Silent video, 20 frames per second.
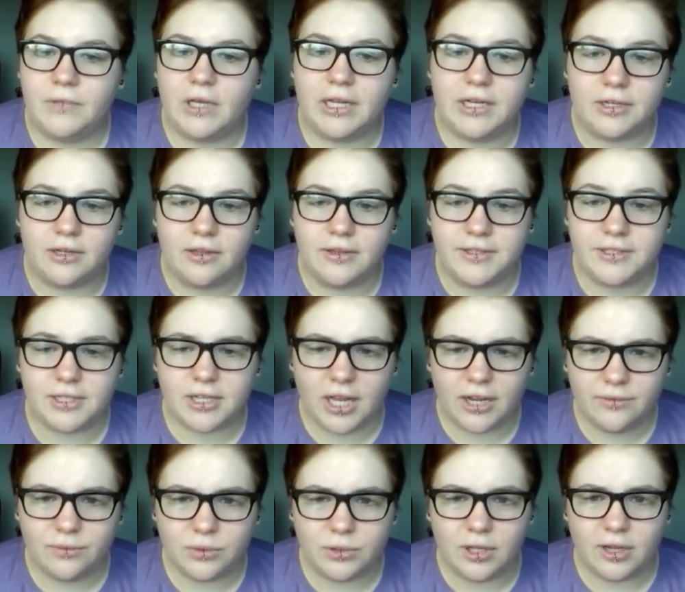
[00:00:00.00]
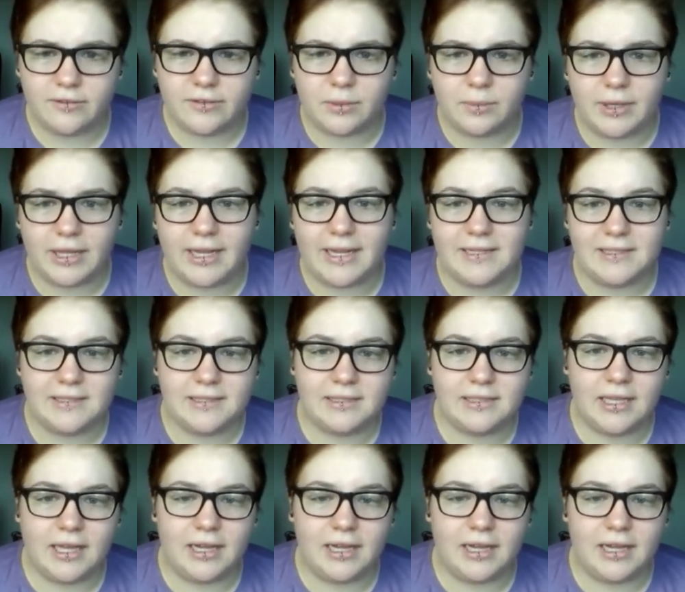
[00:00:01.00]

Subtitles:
I don't know. It's kind of all over the place,